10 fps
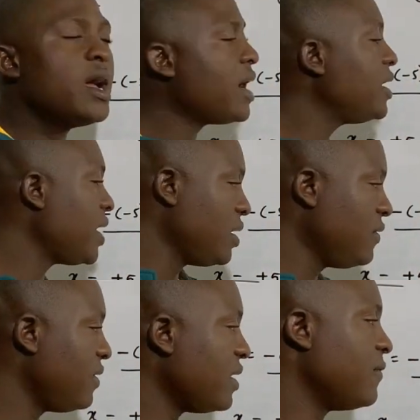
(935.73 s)
Either you leave
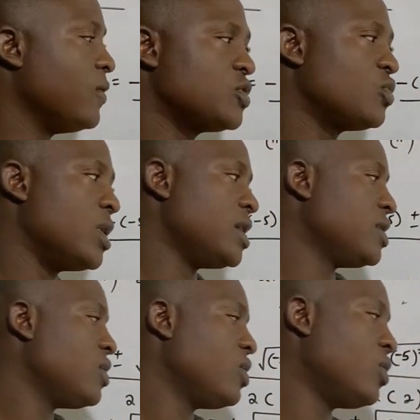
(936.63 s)
it at the first
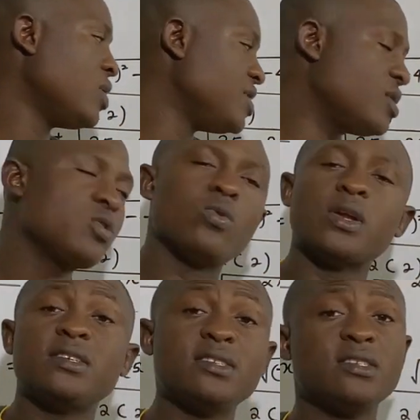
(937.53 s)
one or the second one.
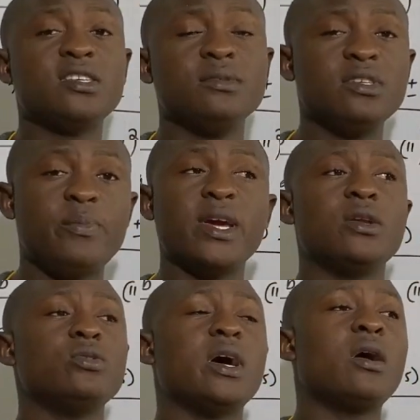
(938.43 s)
It's still the same, depending
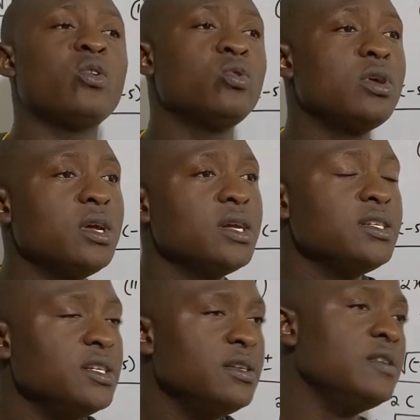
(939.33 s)
on how
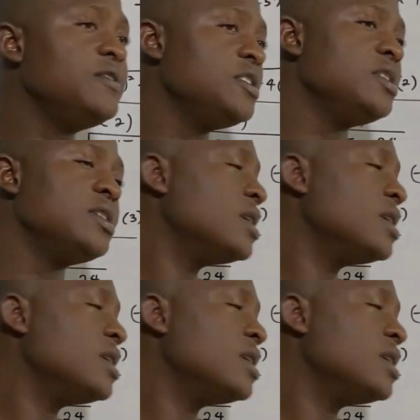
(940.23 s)
they leave the